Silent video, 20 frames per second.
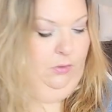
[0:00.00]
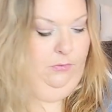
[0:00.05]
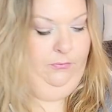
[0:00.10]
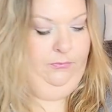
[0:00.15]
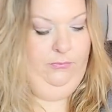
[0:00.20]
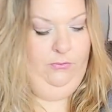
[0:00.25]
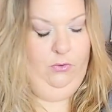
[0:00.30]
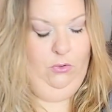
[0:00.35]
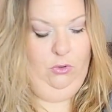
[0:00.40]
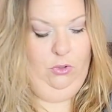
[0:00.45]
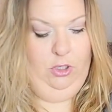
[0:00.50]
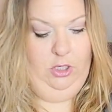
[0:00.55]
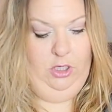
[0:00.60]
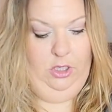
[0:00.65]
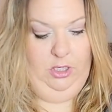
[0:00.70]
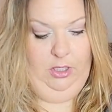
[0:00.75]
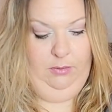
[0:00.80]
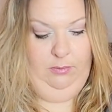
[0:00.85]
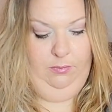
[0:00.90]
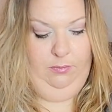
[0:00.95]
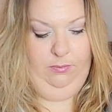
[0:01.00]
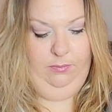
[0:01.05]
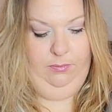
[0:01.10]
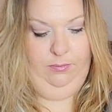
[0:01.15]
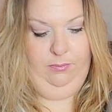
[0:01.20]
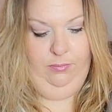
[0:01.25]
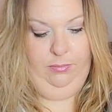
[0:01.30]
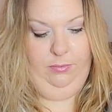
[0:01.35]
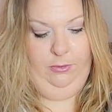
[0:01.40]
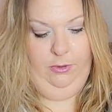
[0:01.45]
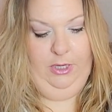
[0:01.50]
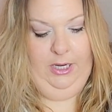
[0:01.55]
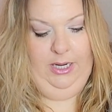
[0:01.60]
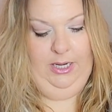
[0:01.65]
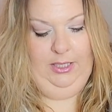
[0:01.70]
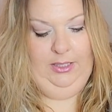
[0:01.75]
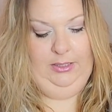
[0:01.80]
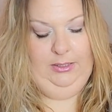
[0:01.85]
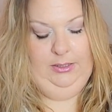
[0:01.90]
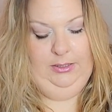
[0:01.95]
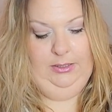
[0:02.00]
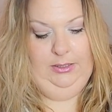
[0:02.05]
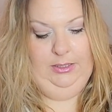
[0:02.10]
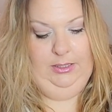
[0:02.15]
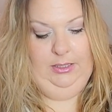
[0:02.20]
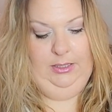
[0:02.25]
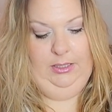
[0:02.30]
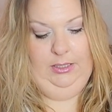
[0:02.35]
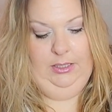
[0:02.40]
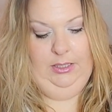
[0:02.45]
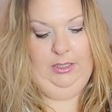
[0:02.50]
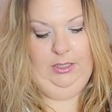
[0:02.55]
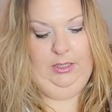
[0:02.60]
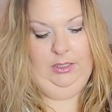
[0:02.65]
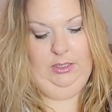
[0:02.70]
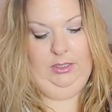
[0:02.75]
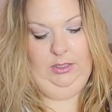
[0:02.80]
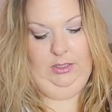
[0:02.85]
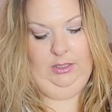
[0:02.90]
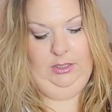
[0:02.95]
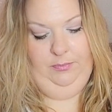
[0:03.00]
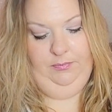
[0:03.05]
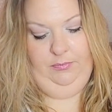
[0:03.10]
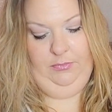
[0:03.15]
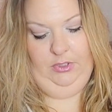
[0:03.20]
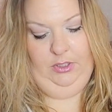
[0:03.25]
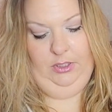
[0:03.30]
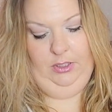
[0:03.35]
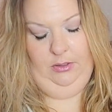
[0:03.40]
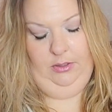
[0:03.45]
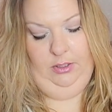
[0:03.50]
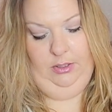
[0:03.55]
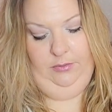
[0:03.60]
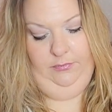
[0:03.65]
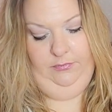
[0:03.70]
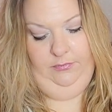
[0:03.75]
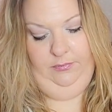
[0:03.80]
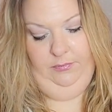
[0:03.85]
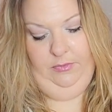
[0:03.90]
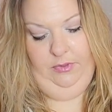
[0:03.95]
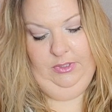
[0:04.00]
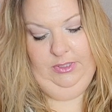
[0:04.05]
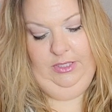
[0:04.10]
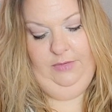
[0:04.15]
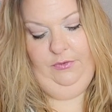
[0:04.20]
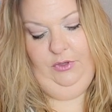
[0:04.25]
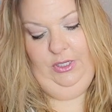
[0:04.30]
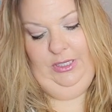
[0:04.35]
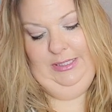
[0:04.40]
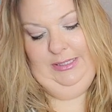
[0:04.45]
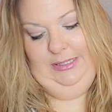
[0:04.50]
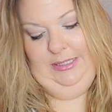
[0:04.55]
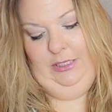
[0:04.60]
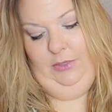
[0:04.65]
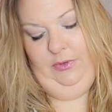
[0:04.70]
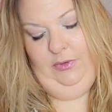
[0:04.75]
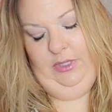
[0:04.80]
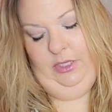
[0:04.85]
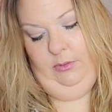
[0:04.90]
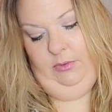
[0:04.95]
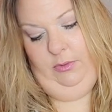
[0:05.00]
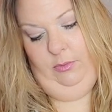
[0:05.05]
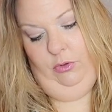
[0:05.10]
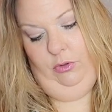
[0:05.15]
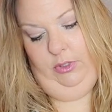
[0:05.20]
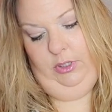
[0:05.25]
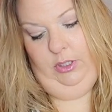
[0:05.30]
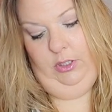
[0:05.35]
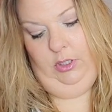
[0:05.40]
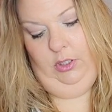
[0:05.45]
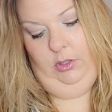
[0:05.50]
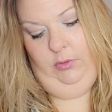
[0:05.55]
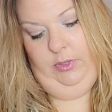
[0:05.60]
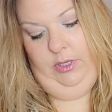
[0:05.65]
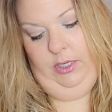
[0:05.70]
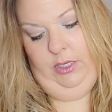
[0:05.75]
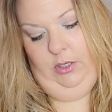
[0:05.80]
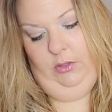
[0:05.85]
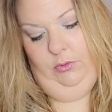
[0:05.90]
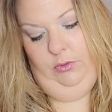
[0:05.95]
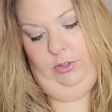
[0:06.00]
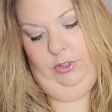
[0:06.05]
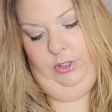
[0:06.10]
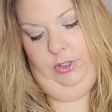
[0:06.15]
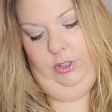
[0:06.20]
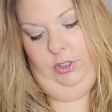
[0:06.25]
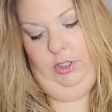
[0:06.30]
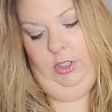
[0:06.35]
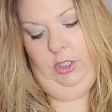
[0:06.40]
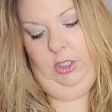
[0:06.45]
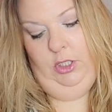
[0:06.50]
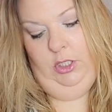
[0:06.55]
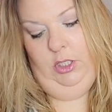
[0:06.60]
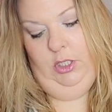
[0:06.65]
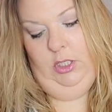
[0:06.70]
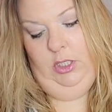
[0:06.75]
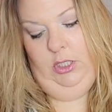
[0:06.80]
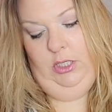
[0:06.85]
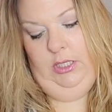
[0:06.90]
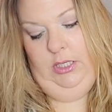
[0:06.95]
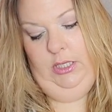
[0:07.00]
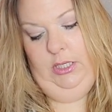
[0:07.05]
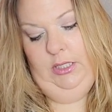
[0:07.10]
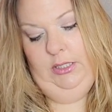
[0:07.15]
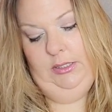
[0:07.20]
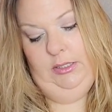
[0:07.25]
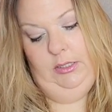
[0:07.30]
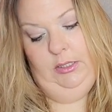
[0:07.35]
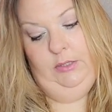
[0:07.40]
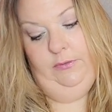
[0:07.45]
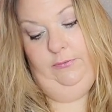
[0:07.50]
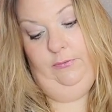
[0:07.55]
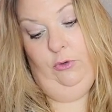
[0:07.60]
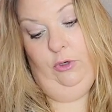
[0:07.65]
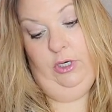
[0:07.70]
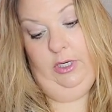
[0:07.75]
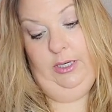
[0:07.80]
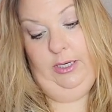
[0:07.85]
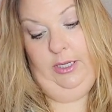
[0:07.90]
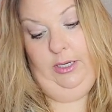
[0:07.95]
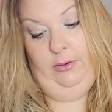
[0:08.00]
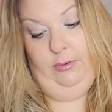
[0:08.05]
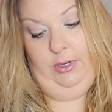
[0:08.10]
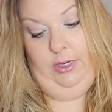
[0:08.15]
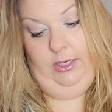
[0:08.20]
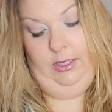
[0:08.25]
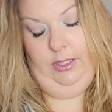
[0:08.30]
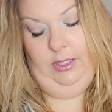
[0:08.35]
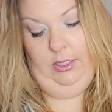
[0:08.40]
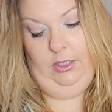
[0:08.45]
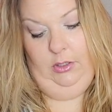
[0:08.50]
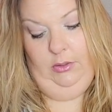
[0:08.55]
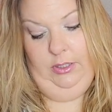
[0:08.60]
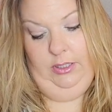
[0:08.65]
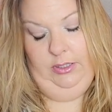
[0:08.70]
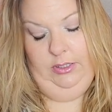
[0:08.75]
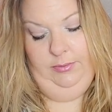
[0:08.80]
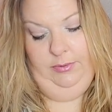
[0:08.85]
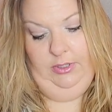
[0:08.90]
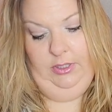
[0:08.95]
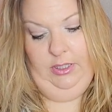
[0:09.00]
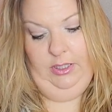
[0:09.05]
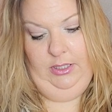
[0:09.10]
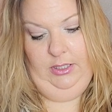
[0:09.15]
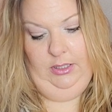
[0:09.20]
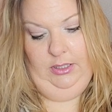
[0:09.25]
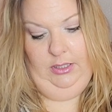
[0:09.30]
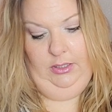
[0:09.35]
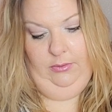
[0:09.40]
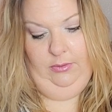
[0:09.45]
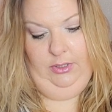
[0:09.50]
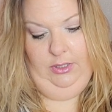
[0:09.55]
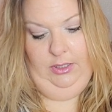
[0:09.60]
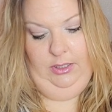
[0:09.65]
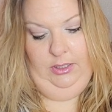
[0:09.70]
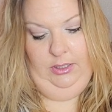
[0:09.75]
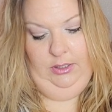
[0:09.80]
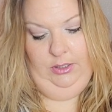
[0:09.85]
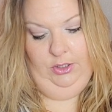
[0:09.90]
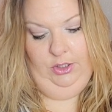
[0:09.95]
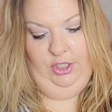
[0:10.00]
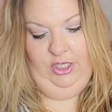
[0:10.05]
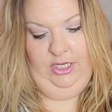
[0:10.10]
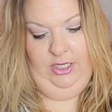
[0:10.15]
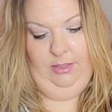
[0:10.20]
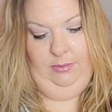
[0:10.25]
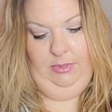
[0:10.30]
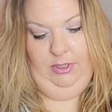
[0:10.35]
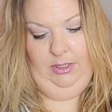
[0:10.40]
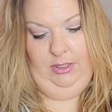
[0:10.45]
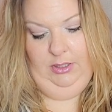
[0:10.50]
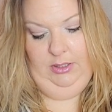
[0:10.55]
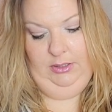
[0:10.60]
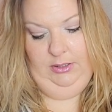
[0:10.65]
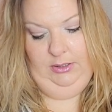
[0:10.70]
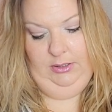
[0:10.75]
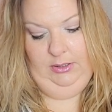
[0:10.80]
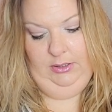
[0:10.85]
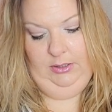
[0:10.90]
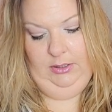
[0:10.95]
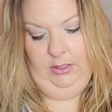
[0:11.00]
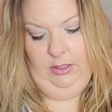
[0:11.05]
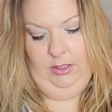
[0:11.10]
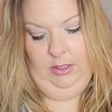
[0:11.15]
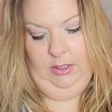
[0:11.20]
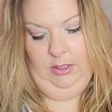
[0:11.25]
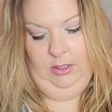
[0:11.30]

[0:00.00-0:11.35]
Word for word: For Braxton, see if you could see it without me pulling it all the way out. He's into Fortnite right now. That's been kind of like what his jam is.